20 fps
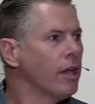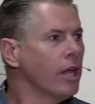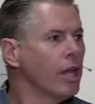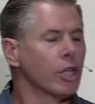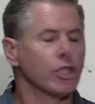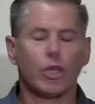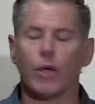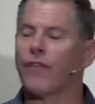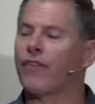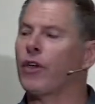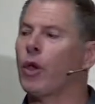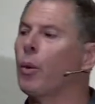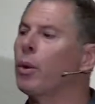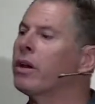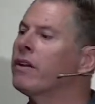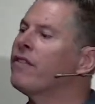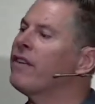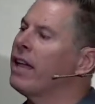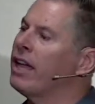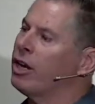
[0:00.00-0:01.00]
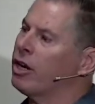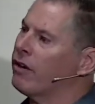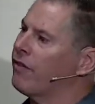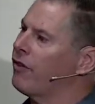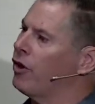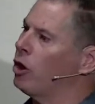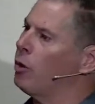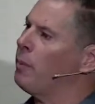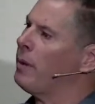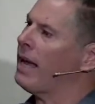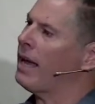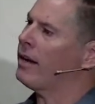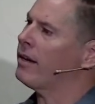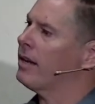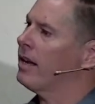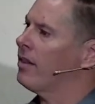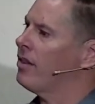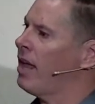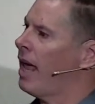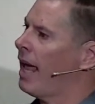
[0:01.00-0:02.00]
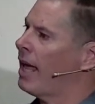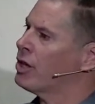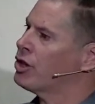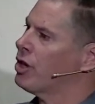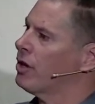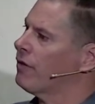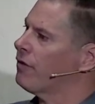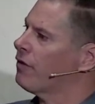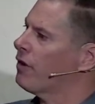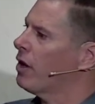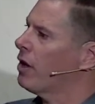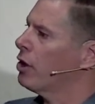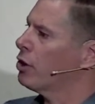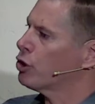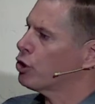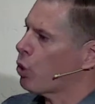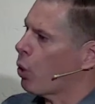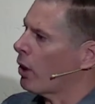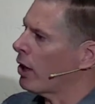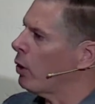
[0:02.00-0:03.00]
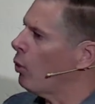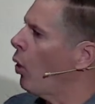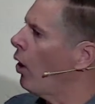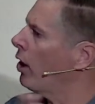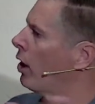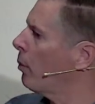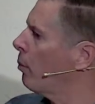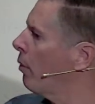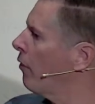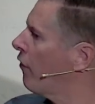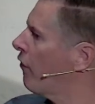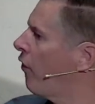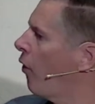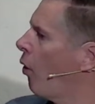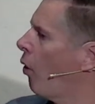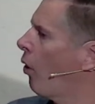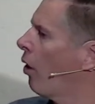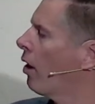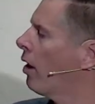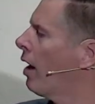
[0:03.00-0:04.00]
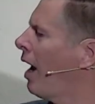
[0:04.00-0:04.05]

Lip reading: So if you would have interviewed me at the age of 21 and before,